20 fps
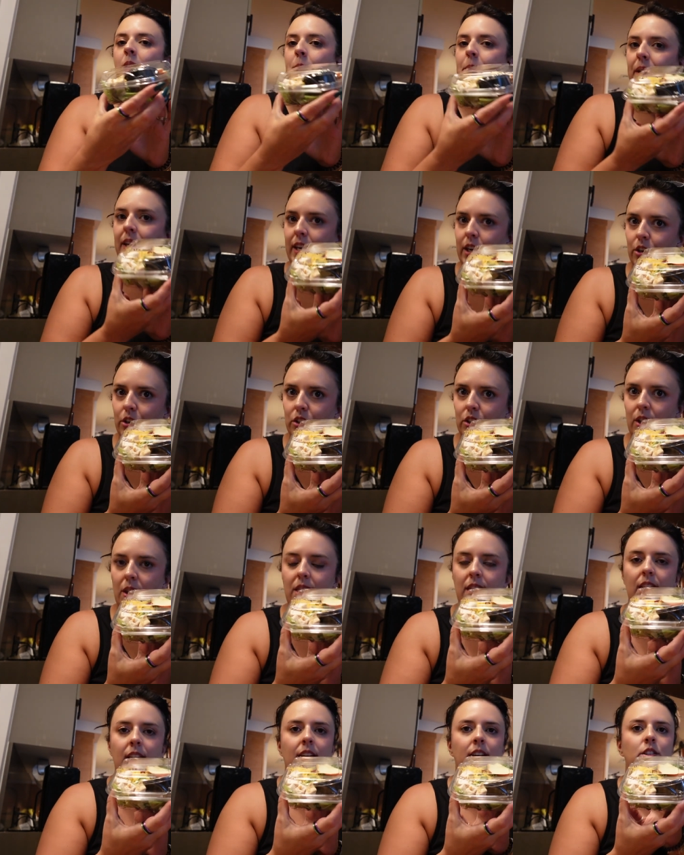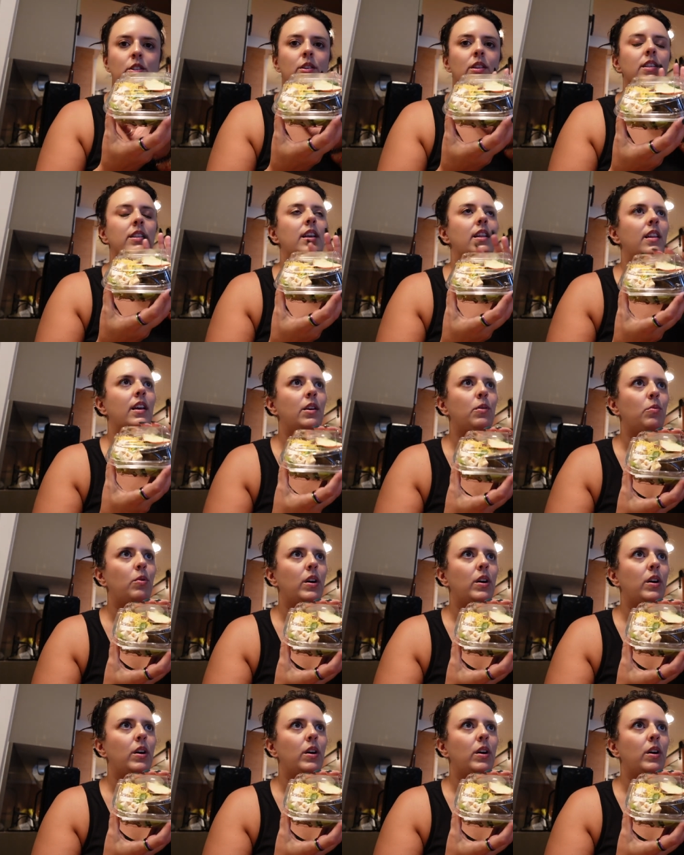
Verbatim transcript: But here's the thing. So this I think